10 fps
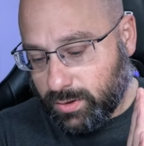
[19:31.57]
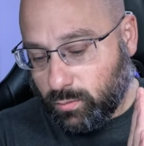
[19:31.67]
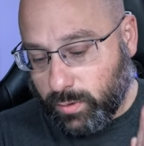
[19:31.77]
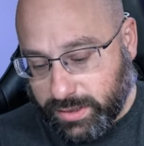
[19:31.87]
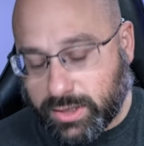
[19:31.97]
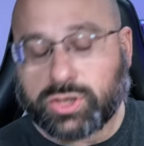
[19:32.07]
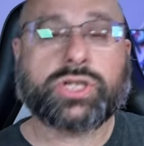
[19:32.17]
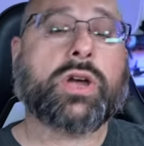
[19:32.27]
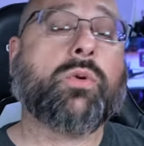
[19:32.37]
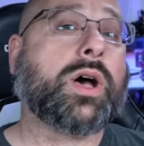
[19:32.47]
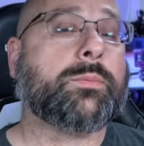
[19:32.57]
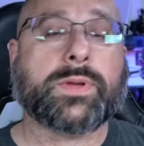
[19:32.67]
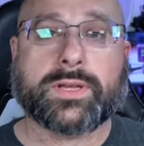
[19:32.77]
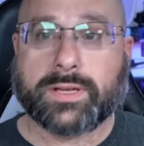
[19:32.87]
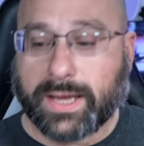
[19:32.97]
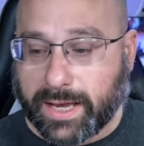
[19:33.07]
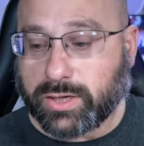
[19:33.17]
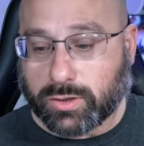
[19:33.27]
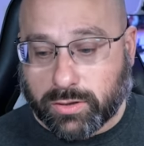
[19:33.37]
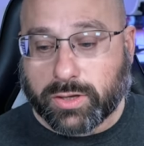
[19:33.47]
when you show up and
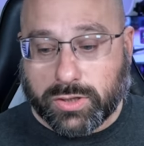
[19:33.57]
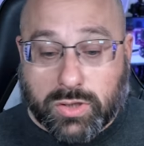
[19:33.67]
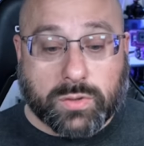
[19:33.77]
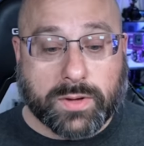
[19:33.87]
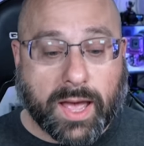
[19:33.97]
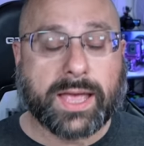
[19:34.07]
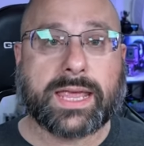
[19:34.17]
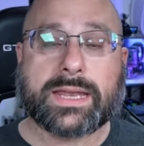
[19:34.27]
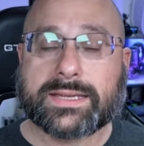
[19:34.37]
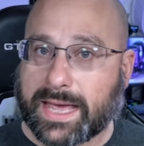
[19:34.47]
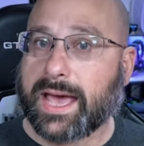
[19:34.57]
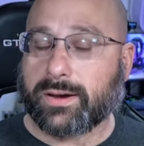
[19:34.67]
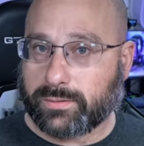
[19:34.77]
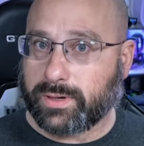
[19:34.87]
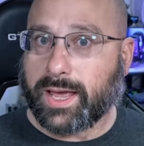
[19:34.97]
you're the new guy in town